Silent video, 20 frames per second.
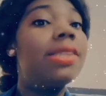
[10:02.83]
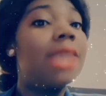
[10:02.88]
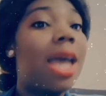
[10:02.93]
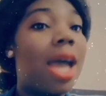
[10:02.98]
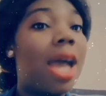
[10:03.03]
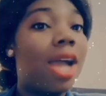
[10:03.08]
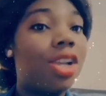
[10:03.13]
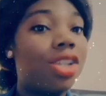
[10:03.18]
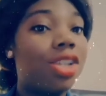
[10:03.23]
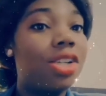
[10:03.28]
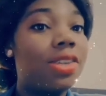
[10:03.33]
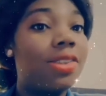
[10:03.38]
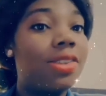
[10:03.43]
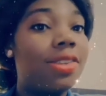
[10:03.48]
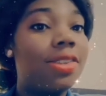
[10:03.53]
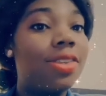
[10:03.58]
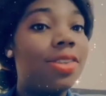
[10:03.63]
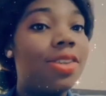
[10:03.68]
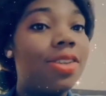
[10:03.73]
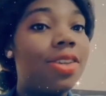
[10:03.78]

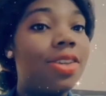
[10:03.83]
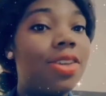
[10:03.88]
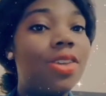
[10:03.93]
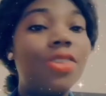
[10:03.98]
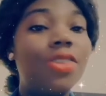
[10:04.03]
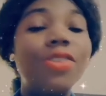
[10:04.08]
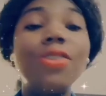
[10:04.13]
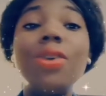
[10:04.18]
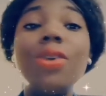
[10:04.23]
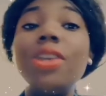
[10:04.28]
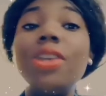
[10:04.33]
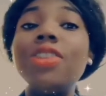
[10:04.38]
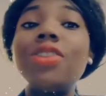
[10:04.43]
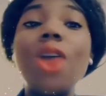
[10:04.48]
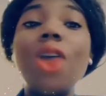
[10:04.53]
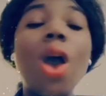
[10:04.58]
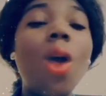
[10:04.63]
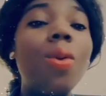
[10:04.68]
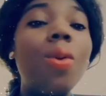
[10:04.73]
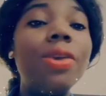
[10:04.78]
actions. So it's
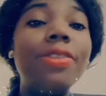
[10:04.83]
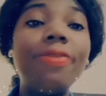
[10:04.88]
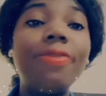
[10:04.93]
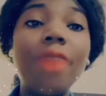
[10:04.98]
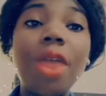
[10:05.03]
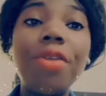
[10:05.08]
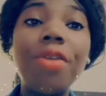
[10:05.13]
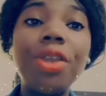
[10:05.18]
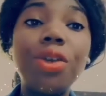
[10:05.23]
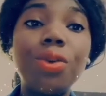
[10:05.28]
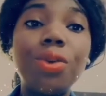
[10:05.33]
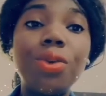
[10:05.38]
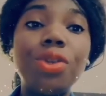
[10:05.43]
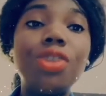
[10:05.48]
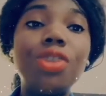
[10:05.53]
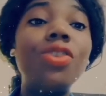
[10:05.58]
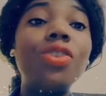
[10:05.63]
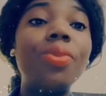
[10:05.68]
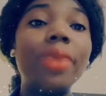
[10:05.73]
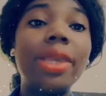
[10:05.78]
always very good
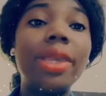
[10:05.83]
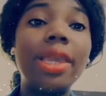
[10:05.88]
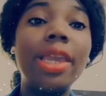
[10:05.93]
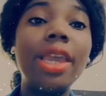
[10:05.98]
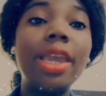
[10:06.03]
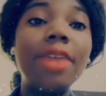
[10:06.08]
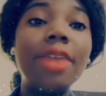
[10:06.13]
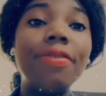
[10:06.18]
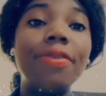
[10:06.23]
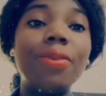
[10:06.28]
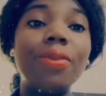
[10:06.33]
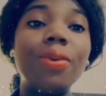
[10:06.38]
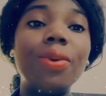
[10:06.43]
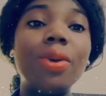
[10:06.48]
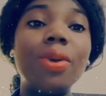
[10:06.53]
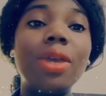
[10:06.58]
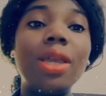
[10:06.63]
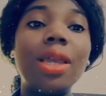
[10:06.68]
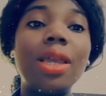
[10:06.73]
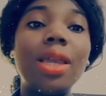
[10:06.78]
to be careful
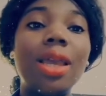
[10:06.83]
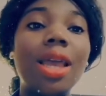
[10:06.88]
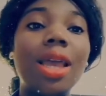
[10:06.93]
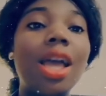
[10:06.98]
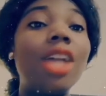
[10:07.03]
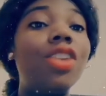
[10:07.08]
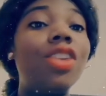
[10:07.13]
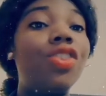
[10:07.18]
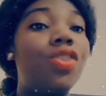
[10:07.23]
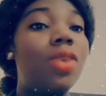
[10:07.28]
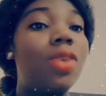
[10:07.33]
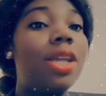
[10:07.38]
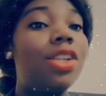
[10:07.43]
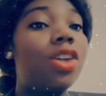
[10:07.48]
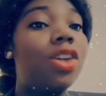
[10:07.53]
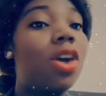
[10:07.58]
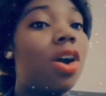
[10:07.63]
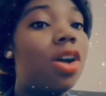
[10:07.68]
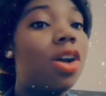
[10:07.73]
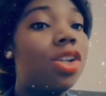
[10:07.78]
and
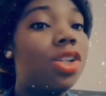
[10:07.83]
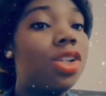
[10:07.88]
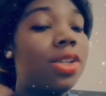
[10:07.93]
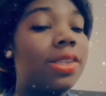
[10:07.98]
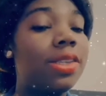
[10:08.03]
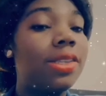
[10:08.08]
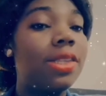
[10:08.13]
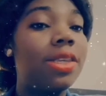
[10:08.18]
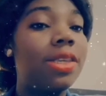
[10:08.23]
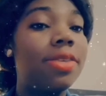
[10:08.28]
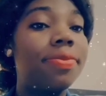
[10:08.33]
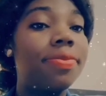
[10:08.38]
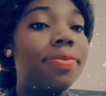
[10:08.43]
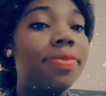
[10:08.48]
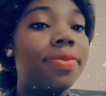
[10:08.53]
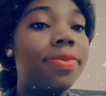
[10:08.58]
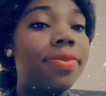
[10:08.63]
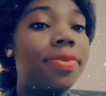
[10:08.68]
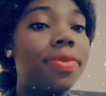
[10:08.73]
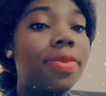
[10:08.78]
tread cautiously.
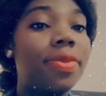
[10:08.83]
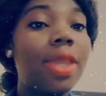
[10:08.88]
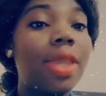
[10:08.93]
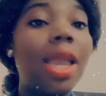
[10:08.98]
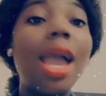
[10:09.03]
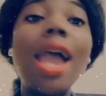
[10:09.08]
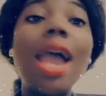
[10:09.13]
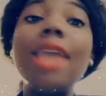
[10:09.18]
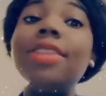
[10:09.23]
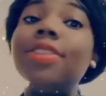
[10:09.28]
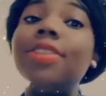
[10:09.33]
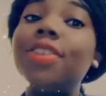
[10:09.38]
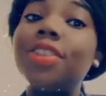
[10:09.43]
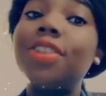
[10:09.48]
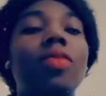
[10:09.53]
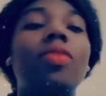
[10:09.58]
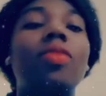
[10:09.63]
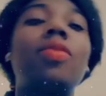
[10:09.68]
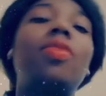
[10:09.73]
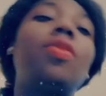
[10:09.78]
I took
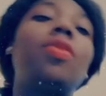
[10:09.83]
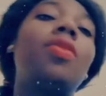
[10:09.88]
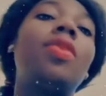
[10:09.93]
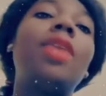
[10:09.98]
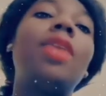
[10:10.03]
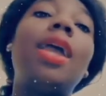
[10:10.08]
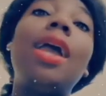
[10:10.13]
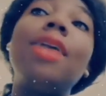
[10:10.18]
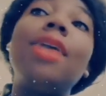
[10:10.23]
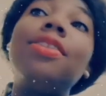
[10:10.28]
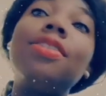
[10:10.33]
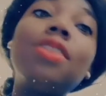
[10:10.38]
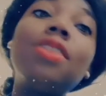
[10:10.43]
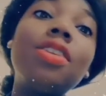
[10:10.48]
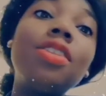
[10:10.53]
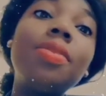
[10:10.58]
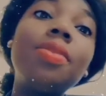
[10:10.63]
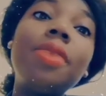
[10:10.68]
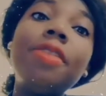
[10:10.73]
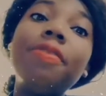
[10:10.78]

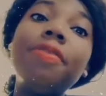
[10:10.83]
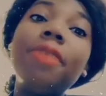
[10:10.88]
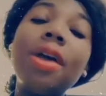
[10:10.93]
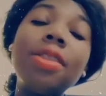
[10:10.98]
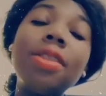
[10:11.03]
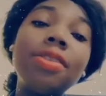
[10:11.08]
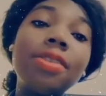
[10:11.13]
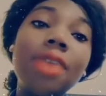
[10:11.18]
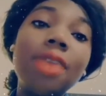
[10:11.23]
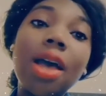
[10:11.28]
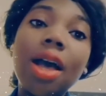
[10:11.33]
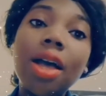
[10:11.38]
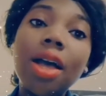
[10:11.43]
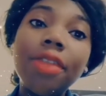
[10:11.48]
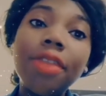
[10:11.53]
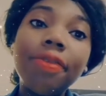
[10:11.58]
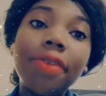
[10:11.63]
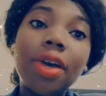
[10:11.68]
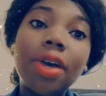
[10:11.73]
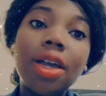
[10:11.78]
to my father's
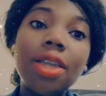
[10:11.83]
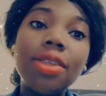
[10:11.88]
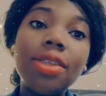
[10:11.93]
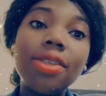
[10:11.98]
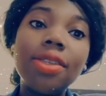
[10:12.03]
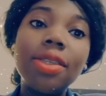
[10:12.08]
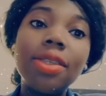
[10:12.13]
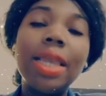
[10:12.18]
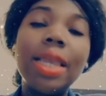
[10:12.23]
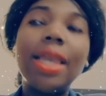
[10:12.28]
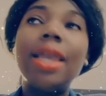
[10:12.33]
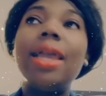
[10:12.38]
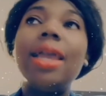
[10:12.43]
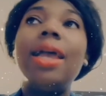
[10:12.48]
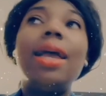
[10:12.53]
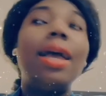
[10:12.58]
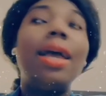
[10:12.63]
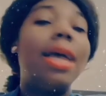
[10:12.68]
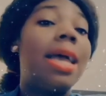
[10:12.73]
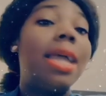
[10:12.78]
advice.
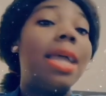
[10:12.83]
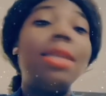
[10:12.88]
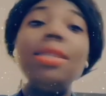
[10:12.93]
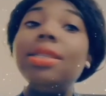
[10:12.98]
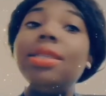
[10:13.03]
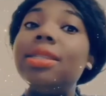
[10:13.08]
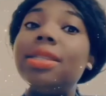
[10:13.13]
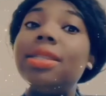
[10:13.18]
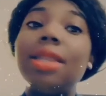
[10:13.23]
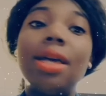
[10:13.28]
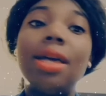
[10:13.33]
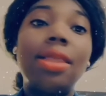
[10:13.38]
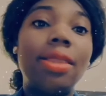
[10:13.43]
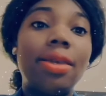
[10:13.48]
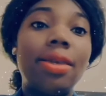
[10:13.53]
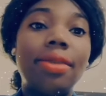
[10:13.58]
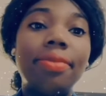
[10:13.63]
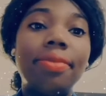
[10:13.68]
I did nothing.